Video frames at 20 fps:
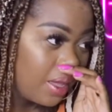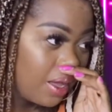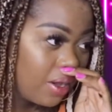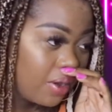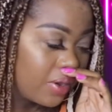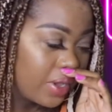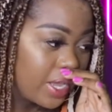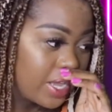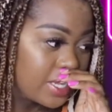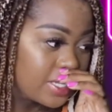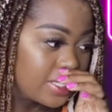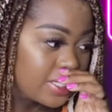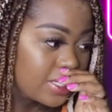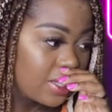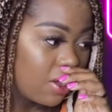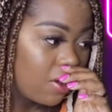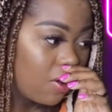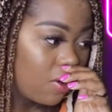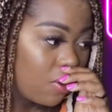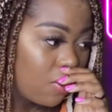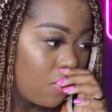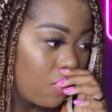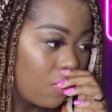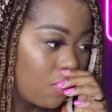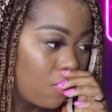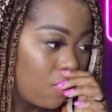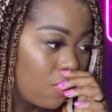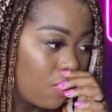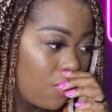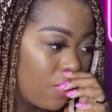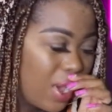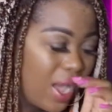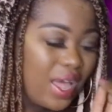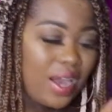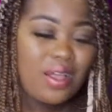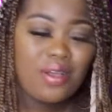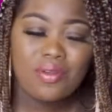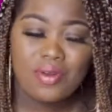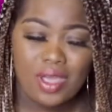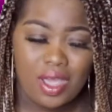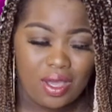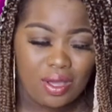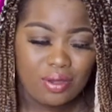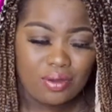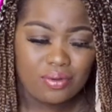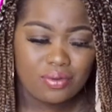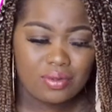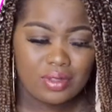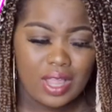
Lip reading: Okay, so I don't know,